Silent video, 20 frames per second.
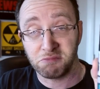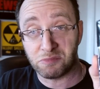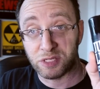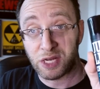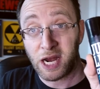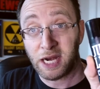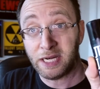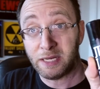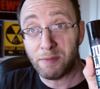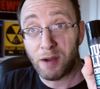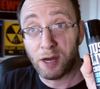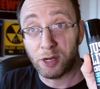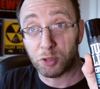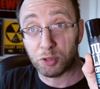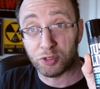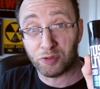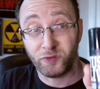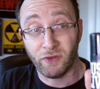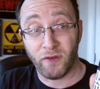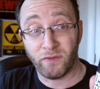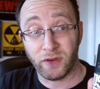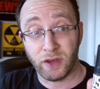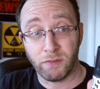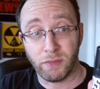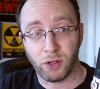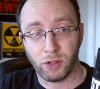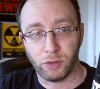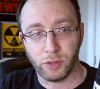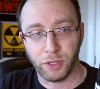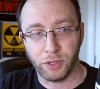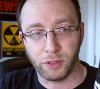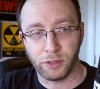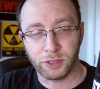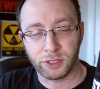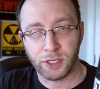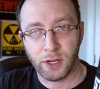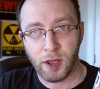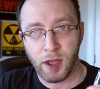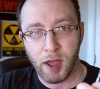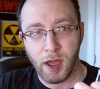tiny bottle, it's 50 milliliters.